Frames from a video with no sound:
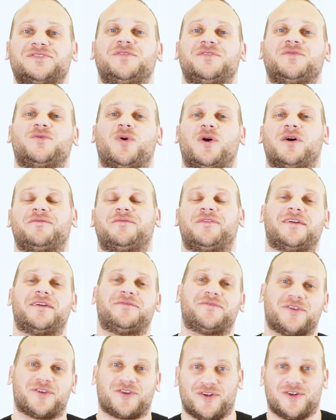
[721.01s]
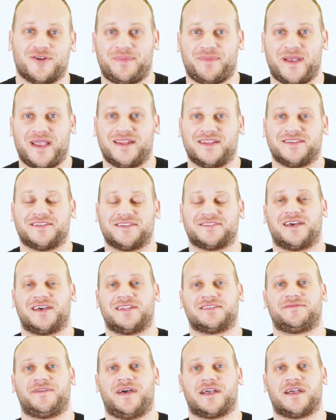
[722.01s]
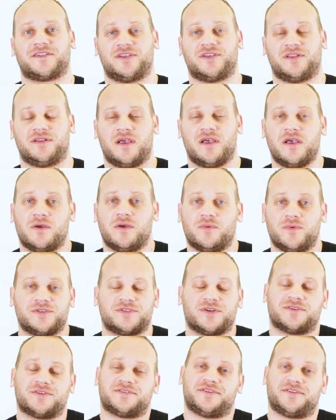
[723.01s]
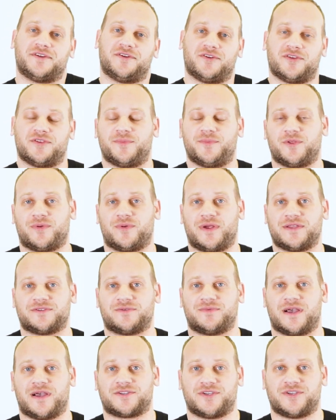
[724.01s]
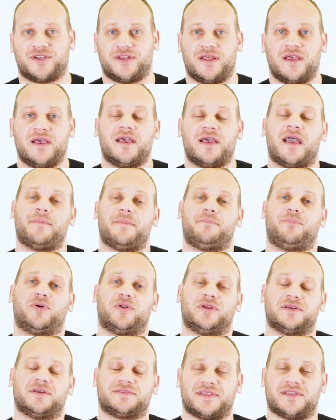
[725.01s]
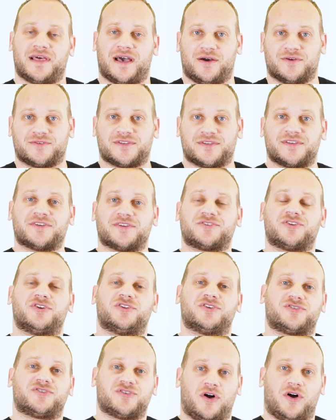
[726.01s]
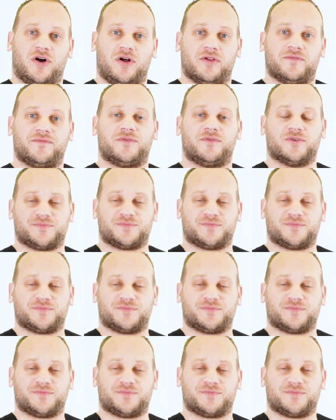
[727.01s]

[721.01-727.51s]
you've qualified for the current pain and dissatisfaction, we start steering them in the right direction and putting it into the house that's actually gonna solve those